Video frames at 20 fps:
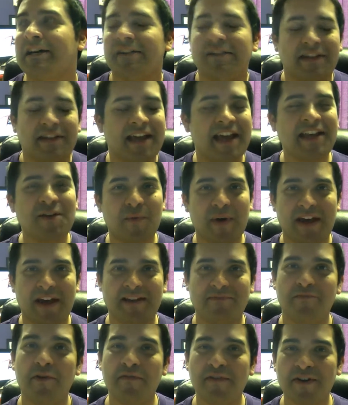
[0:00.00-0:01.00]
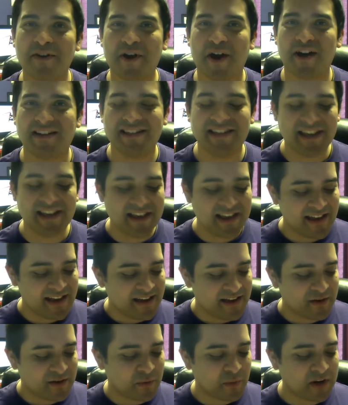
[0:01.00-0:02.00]
Anyway, moving on.
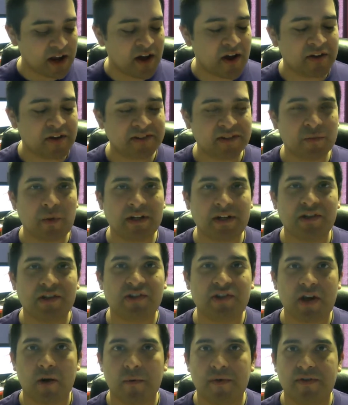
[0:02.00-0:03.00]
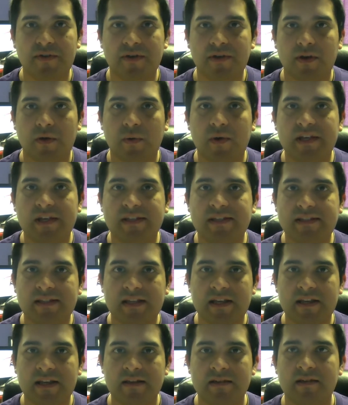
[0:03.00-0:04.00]
What I also want to share with you is
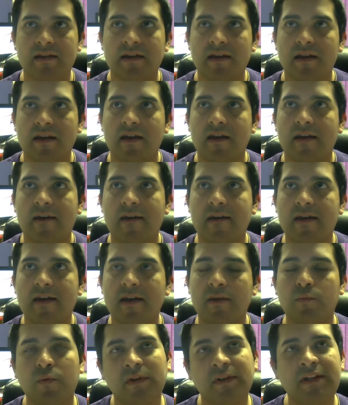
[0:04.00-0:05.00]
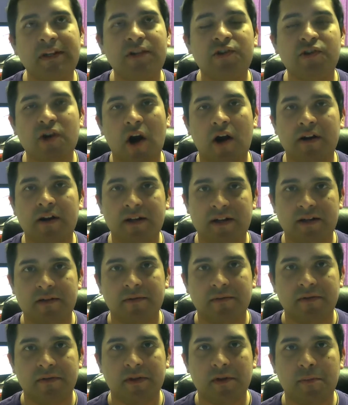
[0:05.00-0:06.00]
it really charted
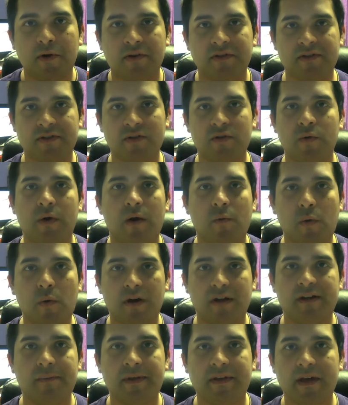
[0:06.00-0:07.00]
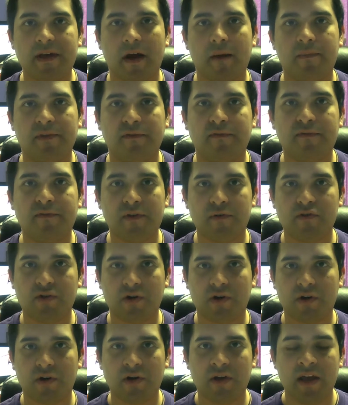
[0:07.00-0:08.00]
the person who I wanted to become in the
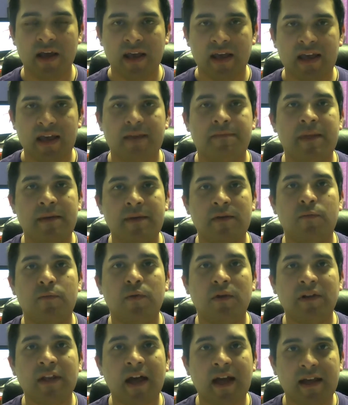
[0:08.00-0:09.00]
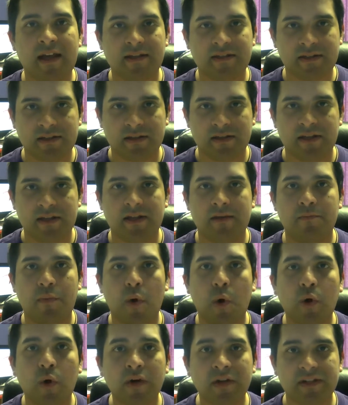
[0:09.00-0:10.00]
future. It made me realize the
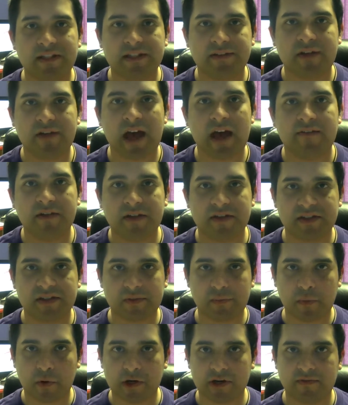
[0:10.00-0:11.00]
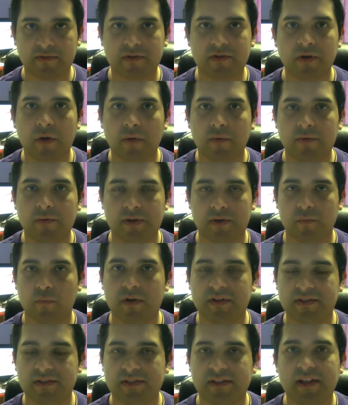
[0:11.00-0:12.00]
importance of having a supportive adult in
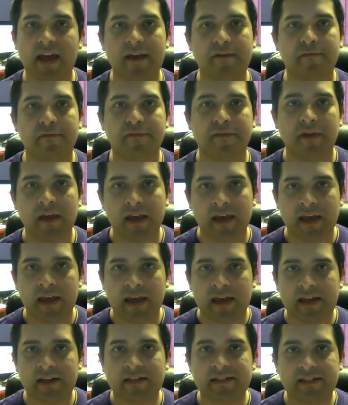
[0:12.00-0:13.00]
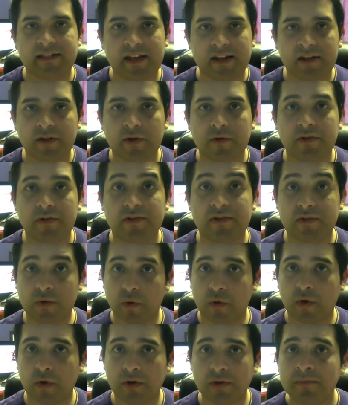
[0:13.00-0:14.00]
one's life. And I decided to go to
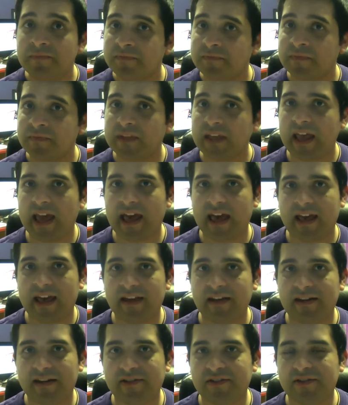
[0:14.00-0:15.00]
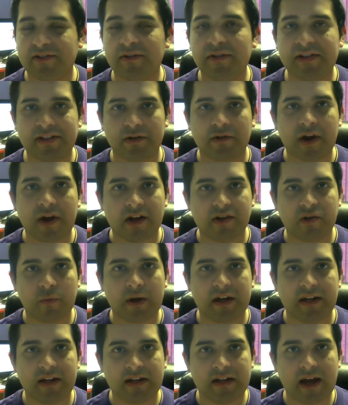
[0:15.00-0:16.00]
school. And as soon as I
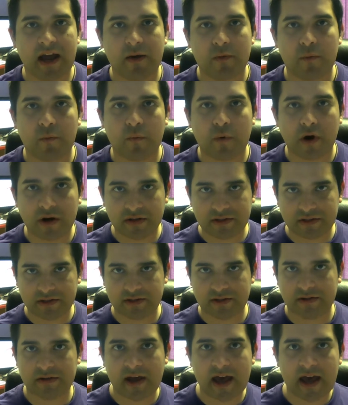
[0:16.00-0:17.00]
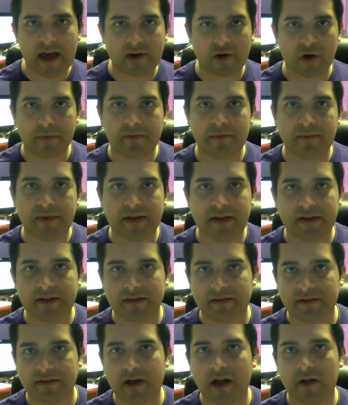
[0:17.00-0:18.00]
graduated, I worked at Urban
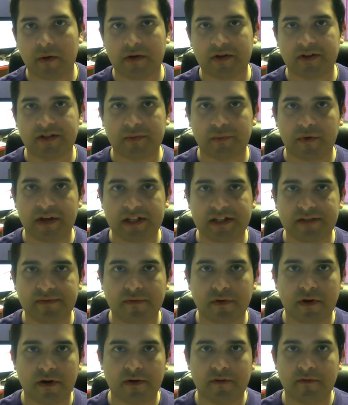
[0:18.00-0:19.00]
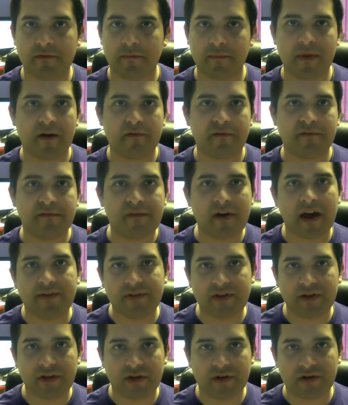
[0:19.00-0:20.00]
Peak, Colorado Springs for about
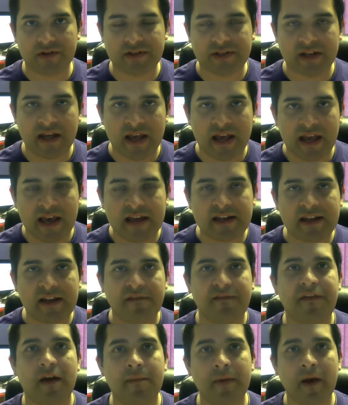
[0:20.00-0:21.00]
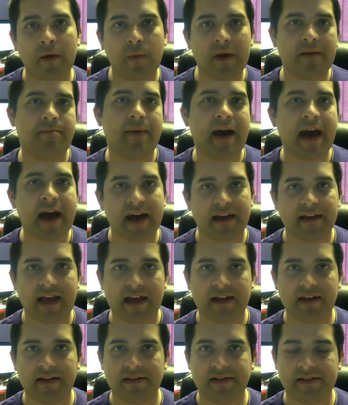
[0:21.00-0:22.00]
5 years, and I found my way back
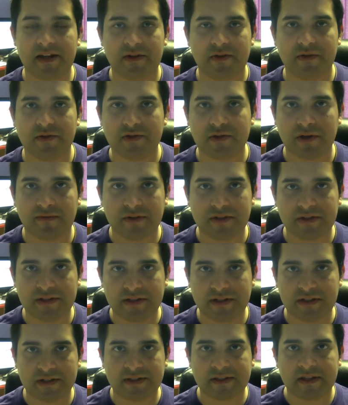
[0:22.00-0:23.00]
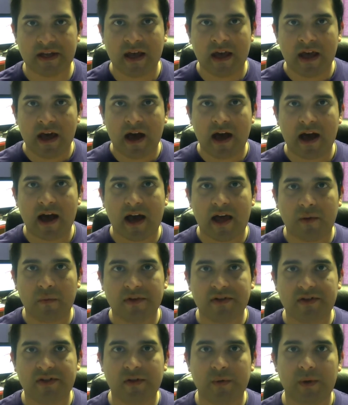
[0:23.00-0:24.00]
at Inside Out Youth Services. I
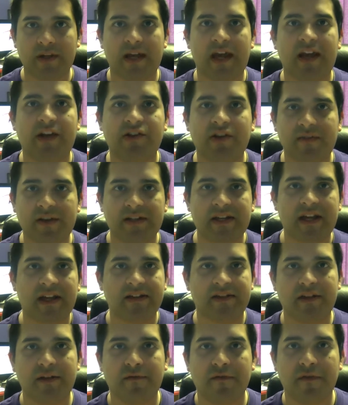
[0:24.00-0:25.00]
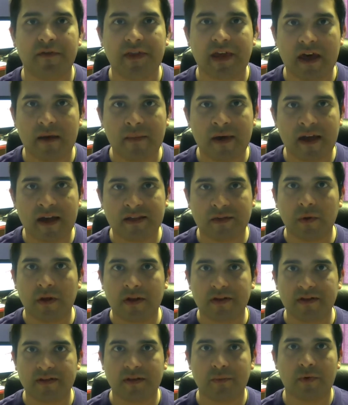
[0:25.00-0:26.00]
was doing HIV testing for them as
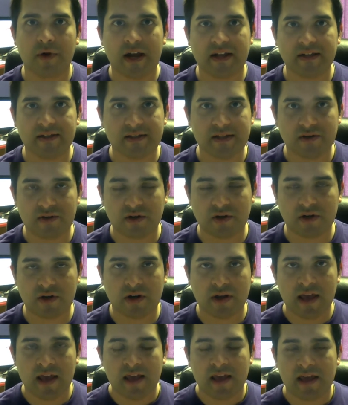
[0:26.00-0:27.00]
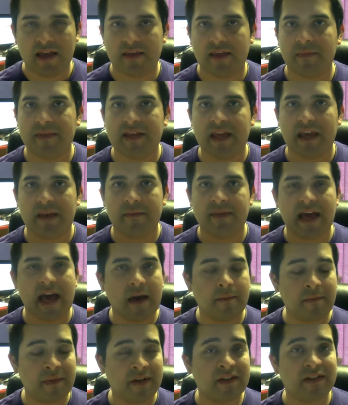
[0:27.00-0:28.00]
well as the Pride Center, and then became the
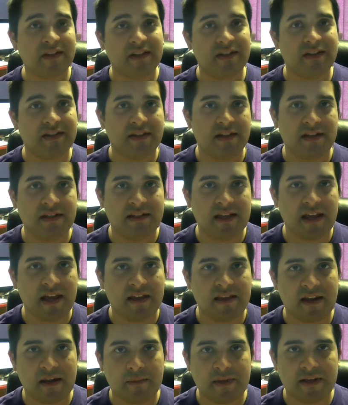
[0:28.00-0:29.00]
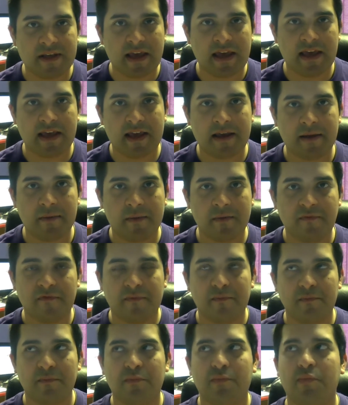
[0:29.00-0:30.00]
admin assistant, and then I became a
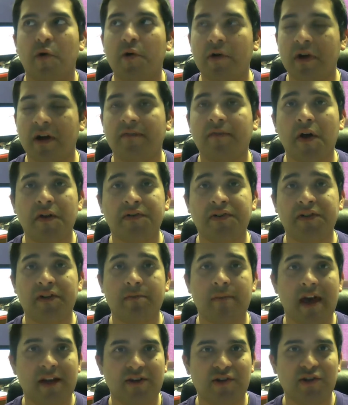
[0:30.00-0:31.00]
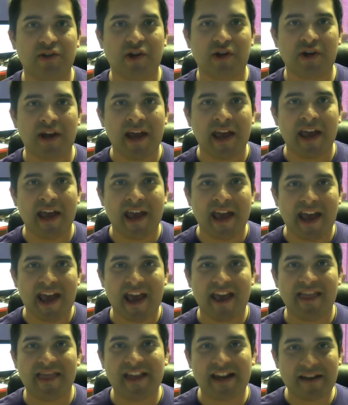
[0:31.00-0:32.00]
program volunteer manager,
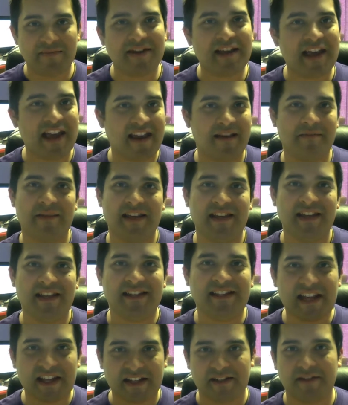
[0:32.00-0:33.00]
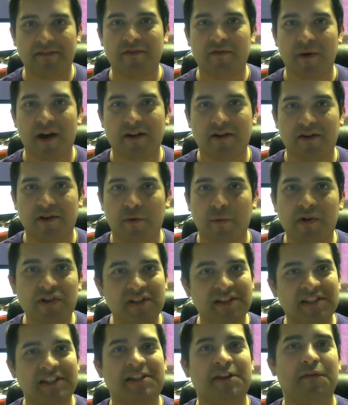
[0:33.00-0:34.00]
and then I became the executive director, which
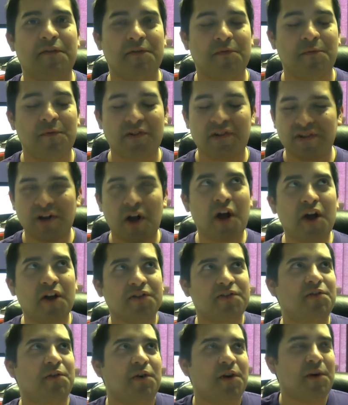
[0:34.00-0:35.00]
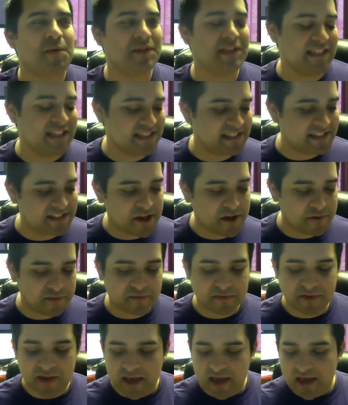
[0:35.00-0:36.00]
is all a story within
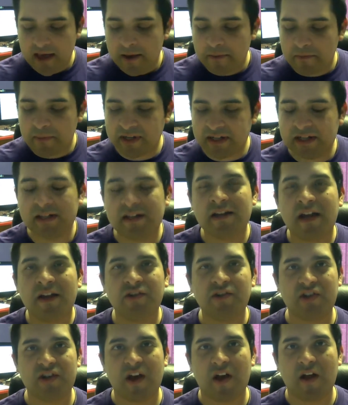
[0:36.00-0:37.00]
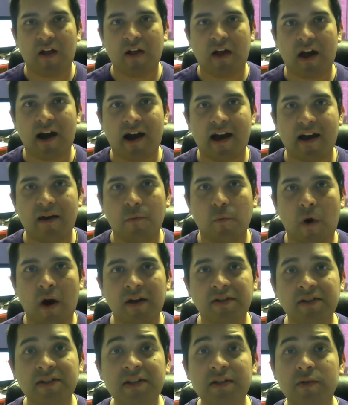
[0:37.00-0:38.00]
itself. But in a nutshell, I
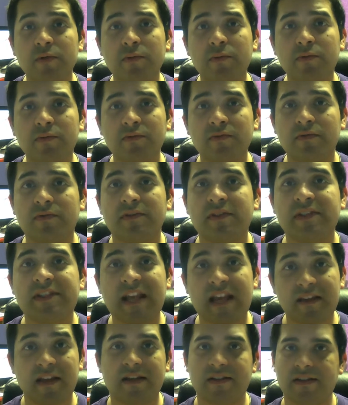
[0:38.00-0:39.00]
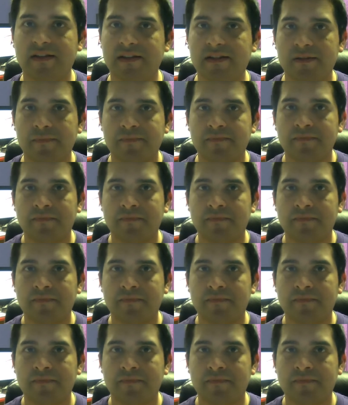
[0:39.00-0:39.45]
want to say this.